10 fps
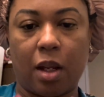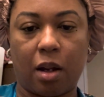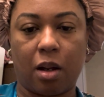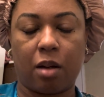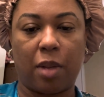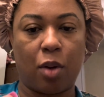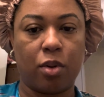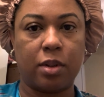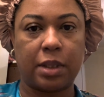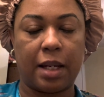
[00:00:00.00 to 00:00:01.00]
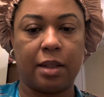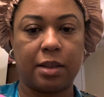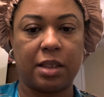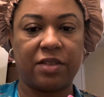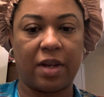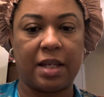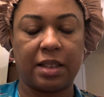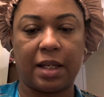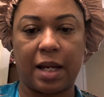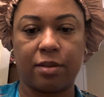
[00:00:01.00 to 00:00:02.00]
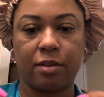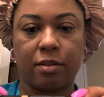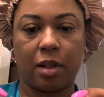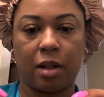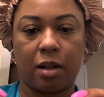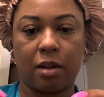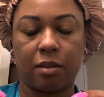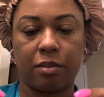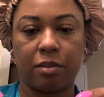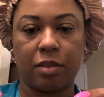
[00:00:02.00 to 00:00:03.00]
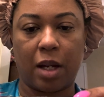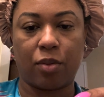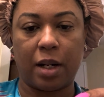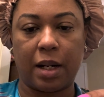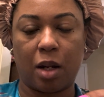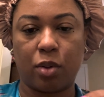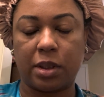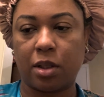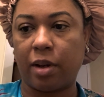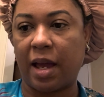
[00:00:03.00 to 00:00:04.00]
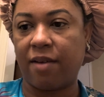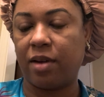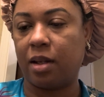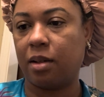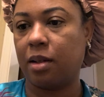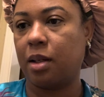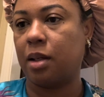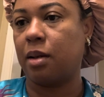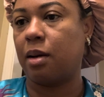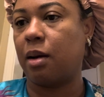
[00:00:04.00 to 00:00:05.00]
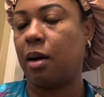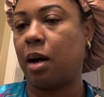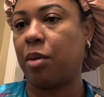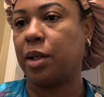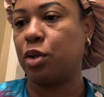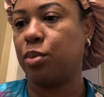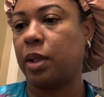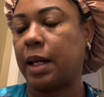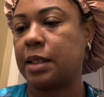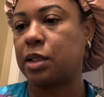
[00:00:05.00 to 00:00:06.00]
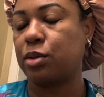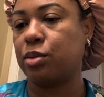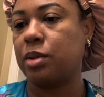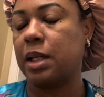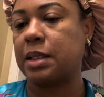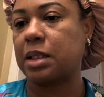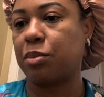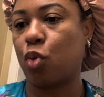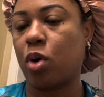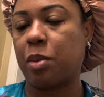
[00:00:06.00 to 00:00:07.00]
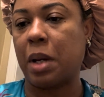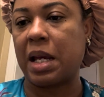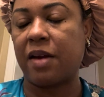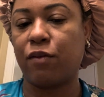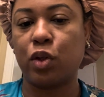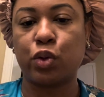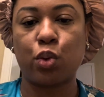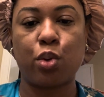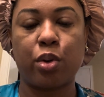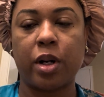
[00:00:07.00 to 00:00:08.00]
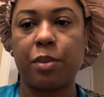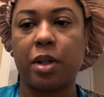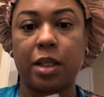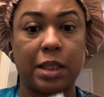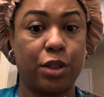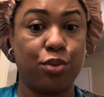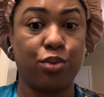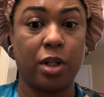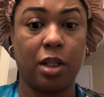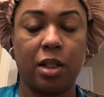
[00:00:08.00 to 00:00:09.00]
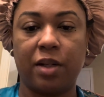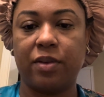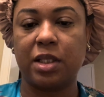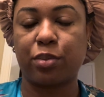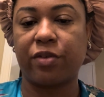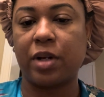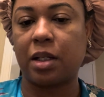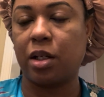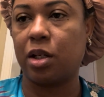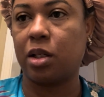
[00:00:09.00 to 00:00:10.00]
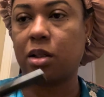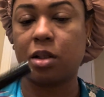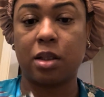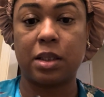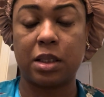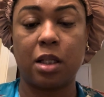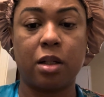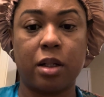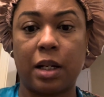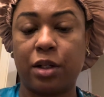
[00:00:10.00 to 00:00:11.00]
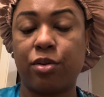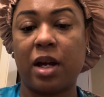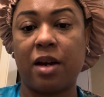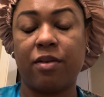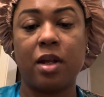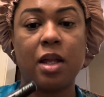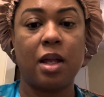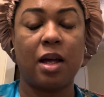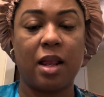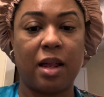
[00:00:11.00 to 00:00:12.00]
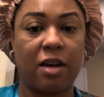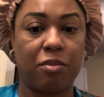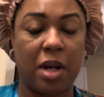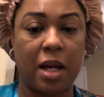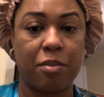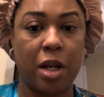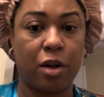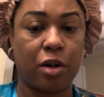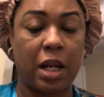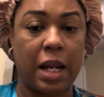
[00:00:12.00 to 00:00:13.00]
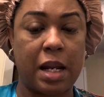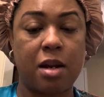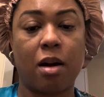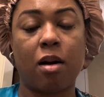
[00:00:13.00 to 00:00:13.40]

I will say this is phasing out. Not right now, we still have it. I do plan to get some more in my inventory because I do really love this Perfecting Concealer, and I do have a lot of my Mary Kay